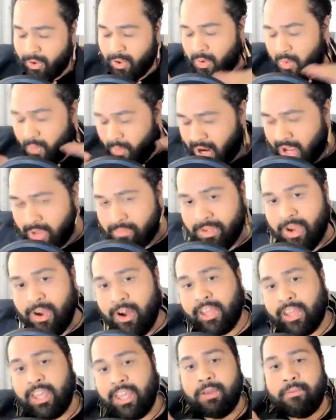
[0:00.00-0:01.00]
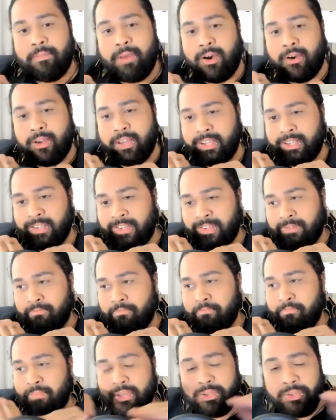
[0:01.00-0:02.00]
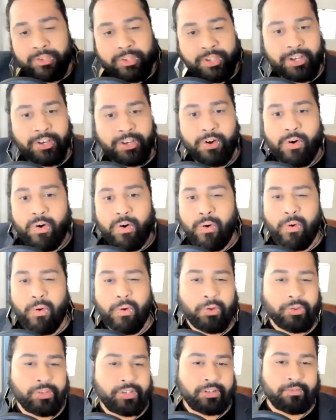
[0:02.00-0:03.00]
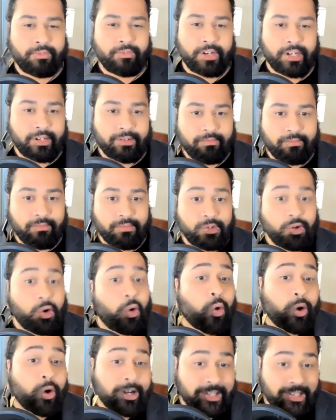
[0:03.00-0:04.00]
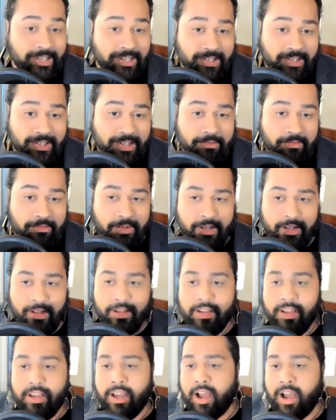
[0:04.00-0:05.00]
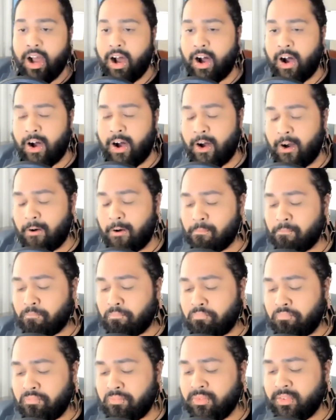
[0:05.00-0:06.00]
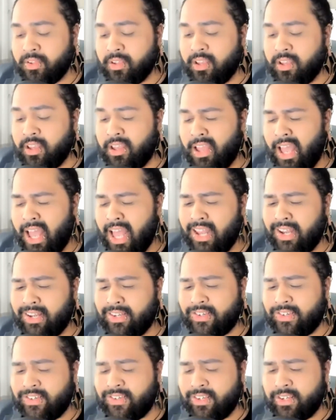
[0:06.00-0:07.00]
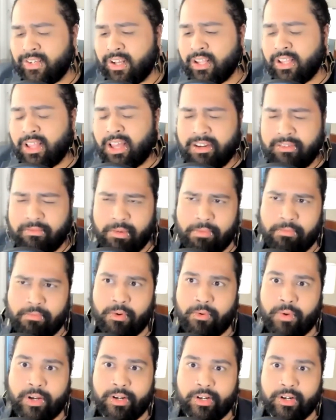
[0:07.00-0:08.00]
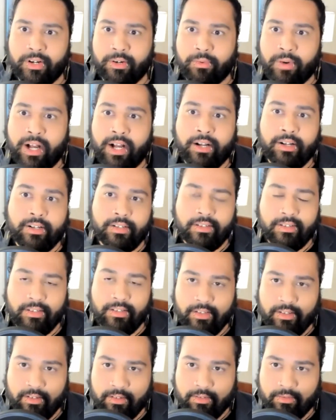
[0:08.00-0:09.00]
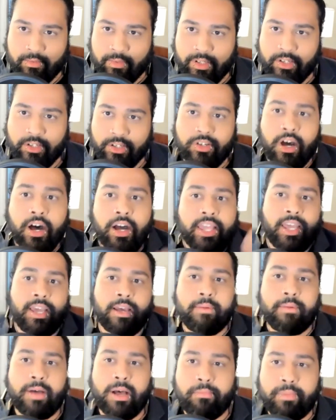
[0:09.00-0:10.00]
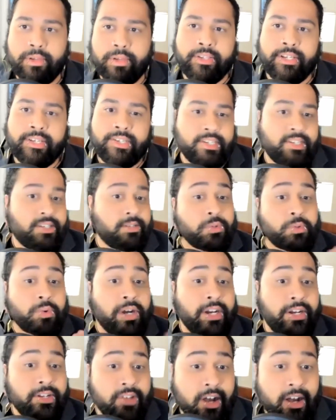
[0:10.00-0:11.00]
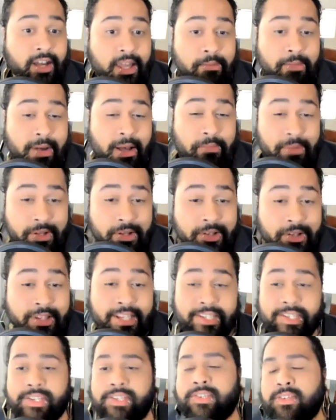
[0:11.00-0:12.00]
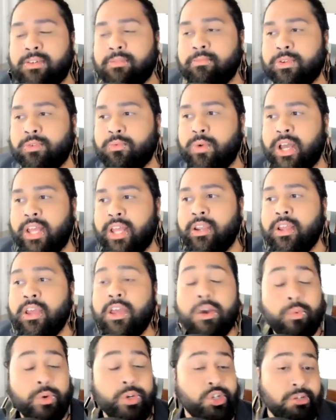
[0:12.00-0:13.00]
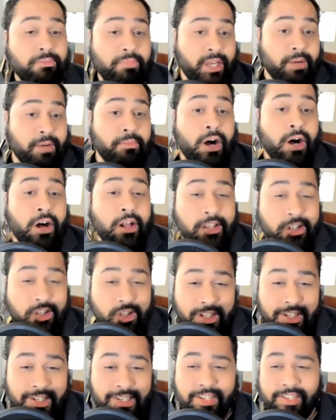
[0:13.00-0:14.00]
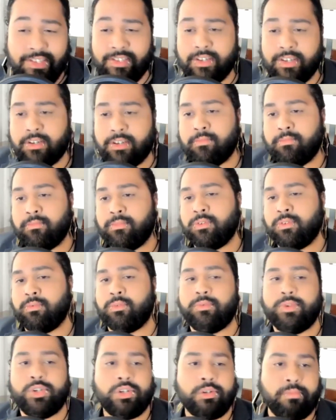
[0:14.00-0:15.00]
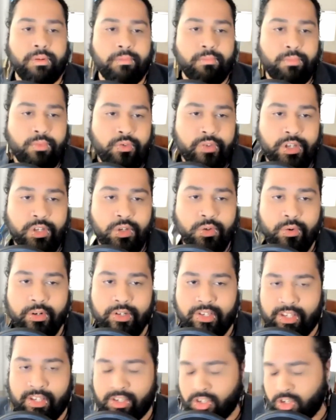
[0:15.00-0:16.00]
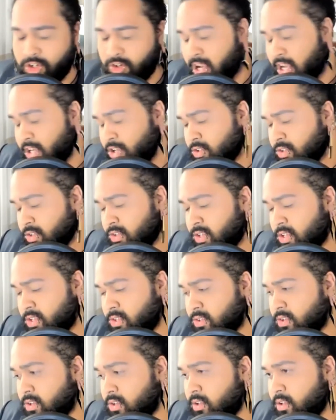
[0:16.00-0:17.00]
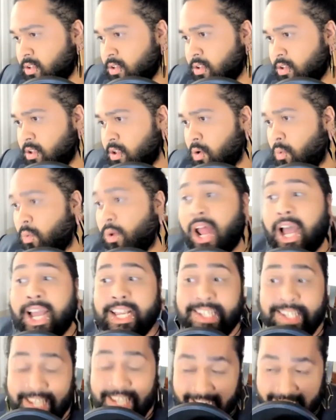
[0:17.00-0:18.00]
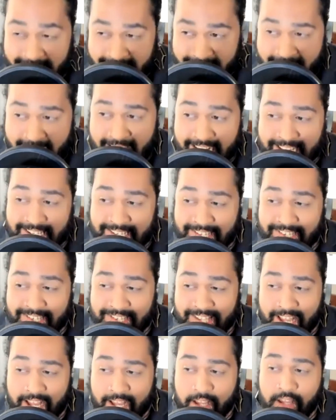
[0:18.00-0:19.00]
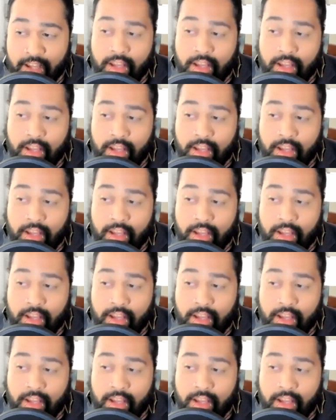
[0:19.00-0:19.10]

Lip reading: what I'm talking about is building a whole different court system. Um, and a lot of people wonder, well, when you're talking about building systems, why are you talking about building systems when we should be abolishing systems, when we should be moving towards these directions? And what I say to that is that